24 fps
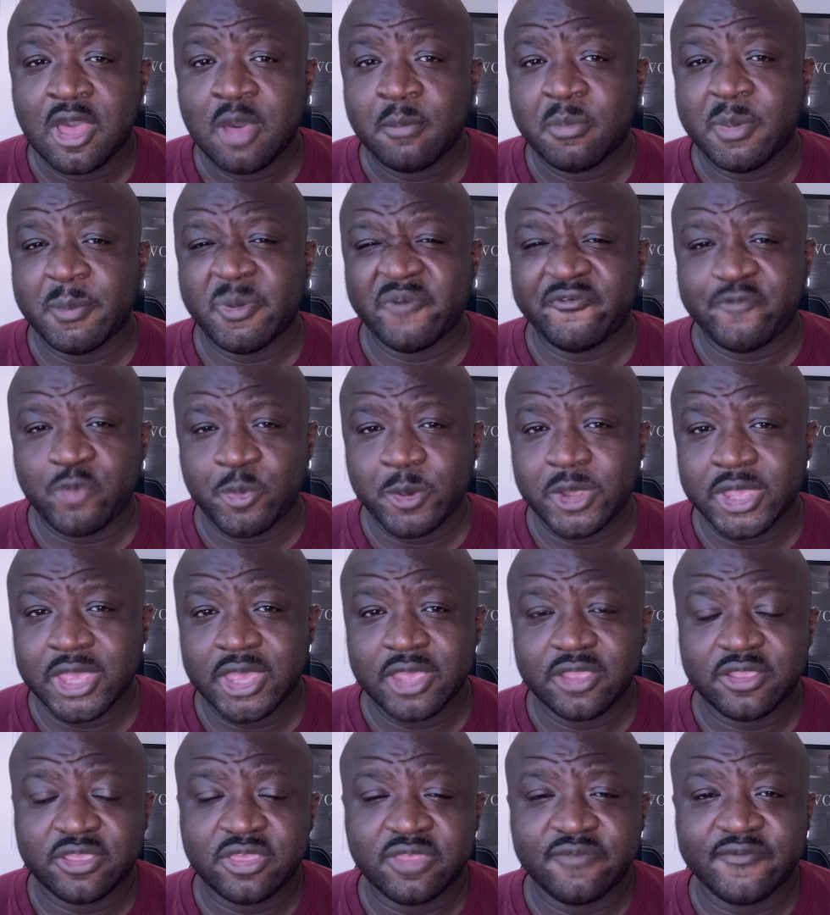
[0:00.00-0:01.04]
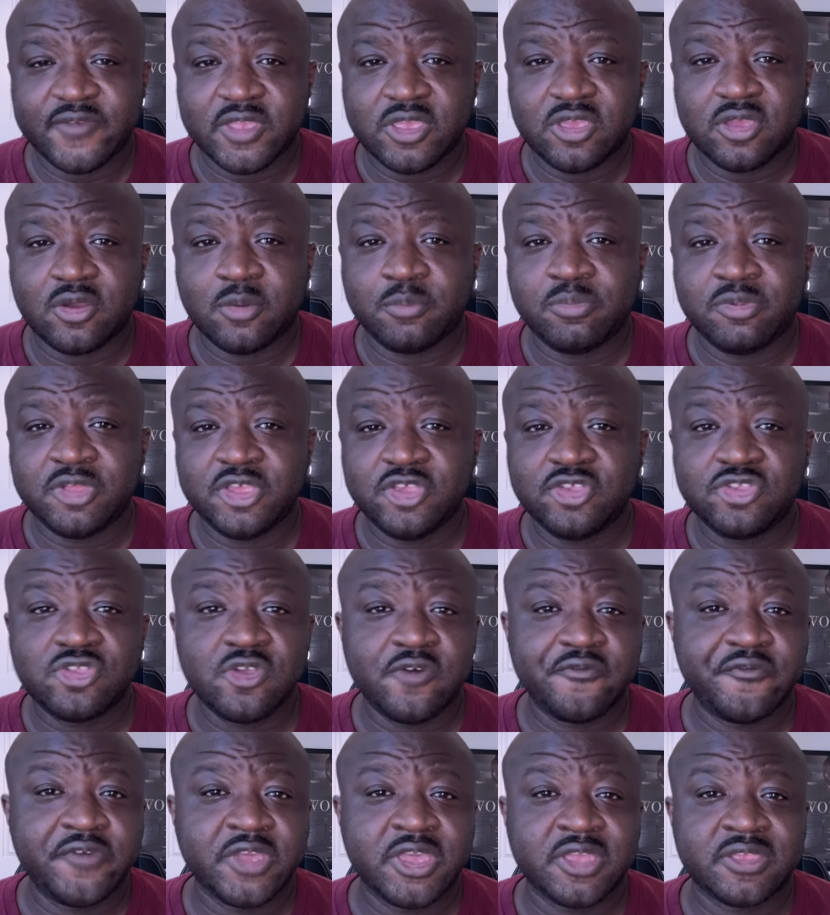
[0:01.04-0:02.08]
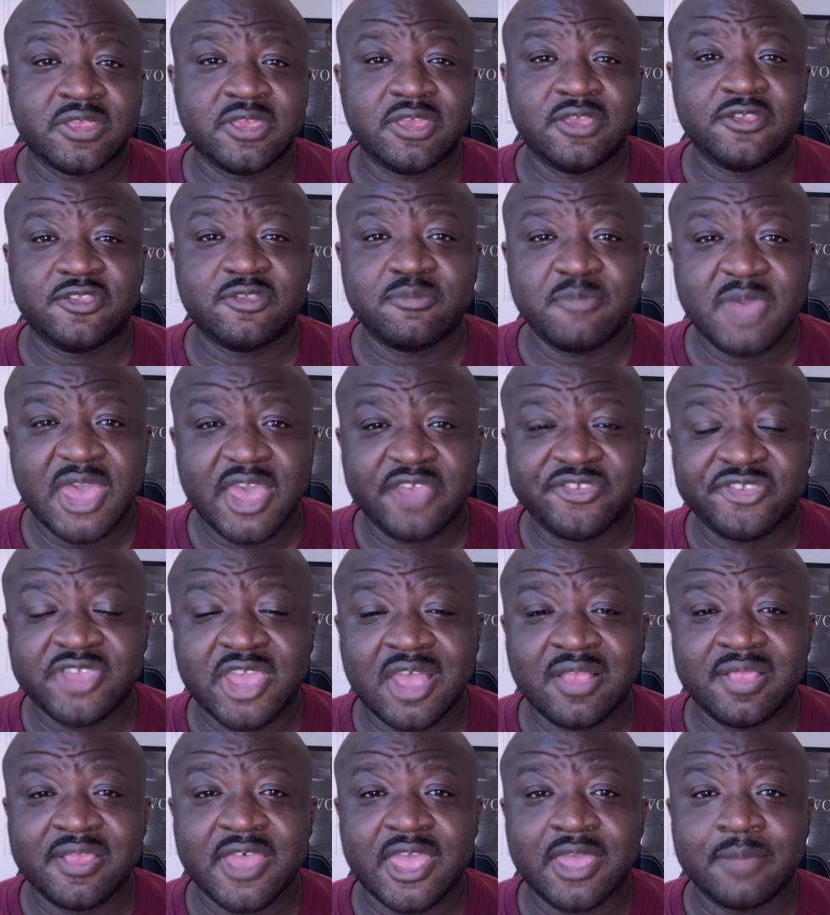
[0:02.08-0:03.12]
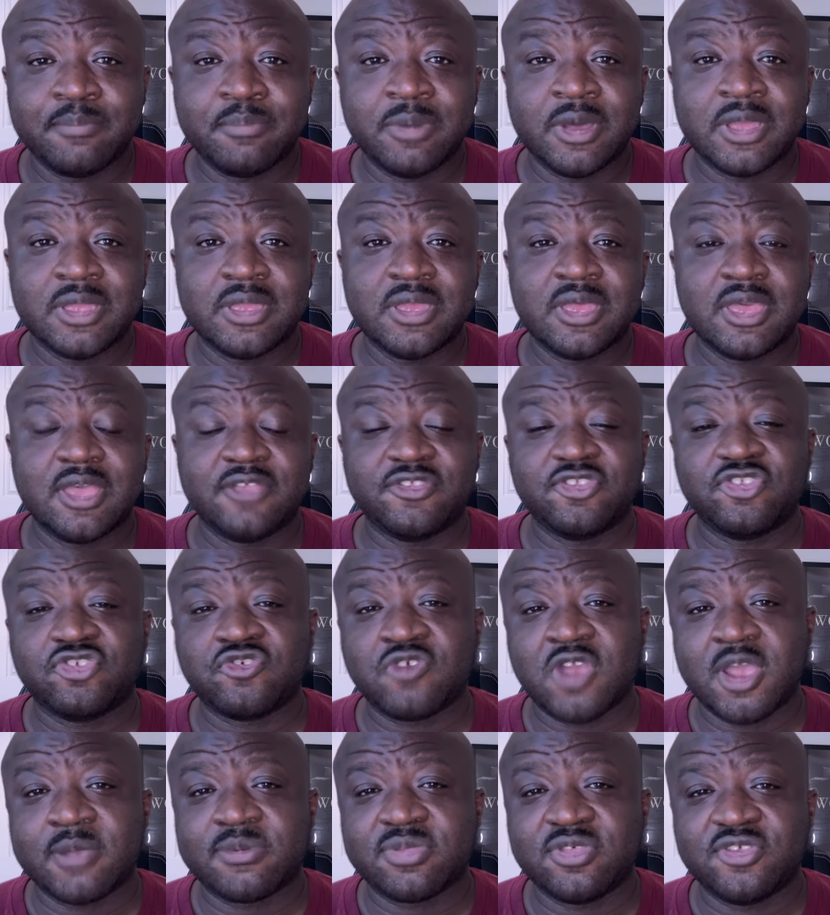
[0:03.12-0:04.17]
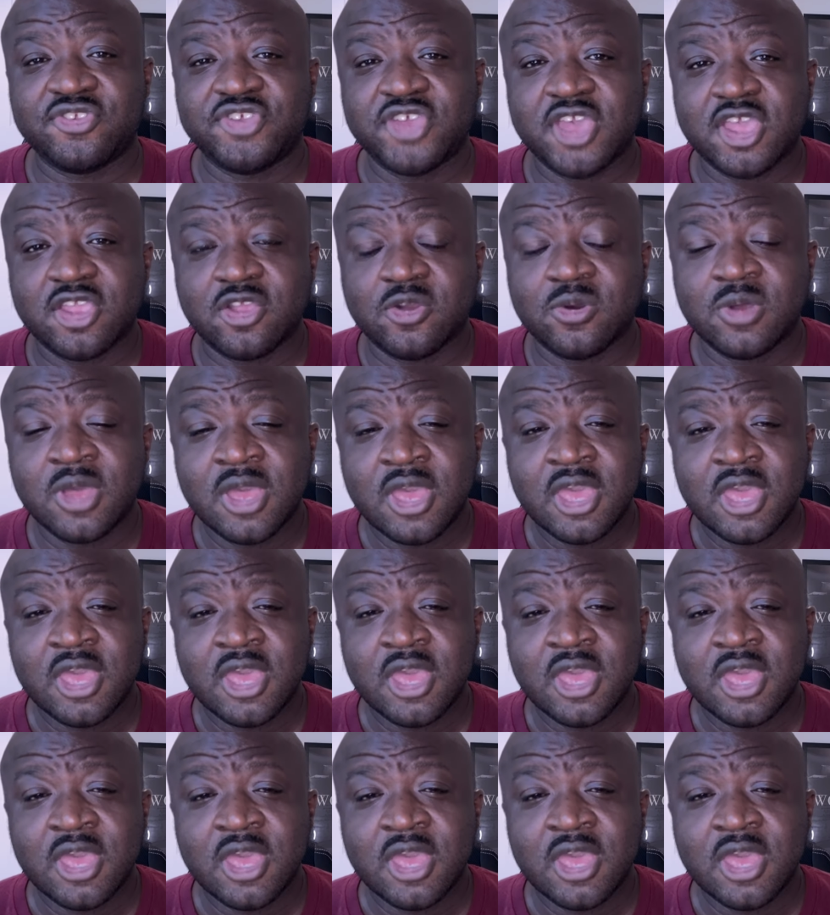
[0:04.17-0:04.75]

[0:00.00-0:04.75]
But before we get into the video, please don't forget to smash that like button and subscribe to the channel.